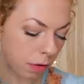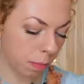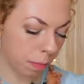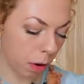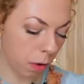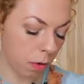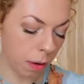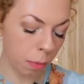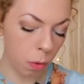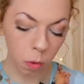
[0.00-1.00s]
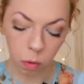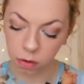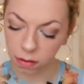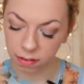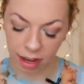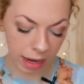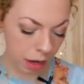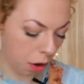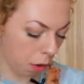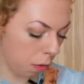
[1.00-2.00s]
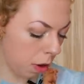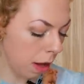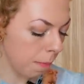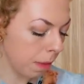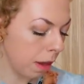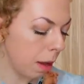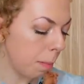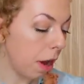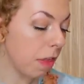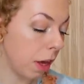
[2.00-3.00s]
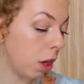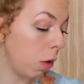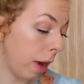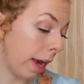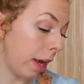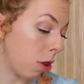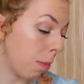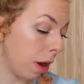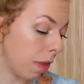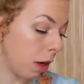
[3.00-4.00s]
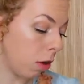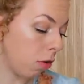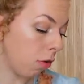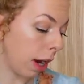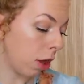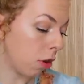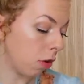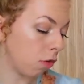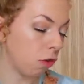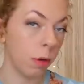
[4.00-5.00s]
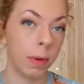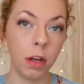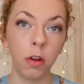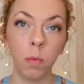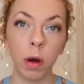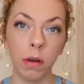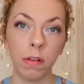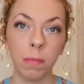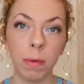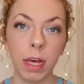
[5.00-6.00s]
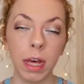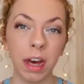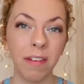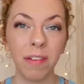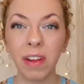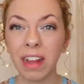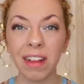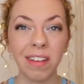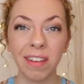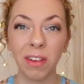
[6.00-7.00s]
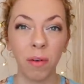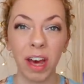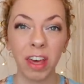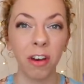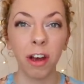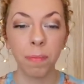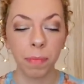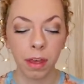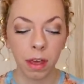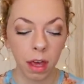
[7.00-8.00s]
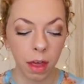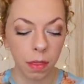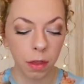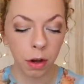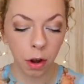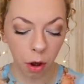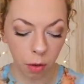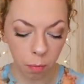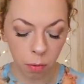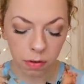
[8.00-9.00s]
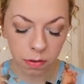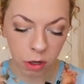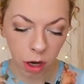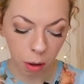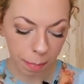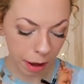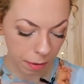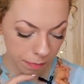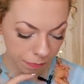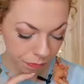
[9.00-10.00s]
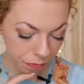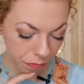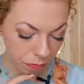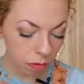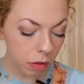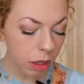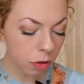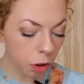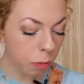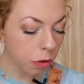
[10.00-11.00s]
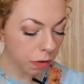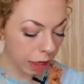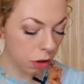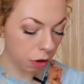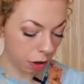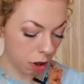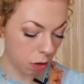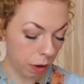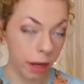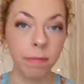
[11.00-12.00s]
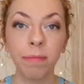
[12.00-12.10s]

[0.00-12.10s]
postpone, pause, say no, birthing a new age, birthing new creations, dreaming a new world into being. I feel like this is so accurate. The no, what's the no about? Stop doing things you don't enjoy.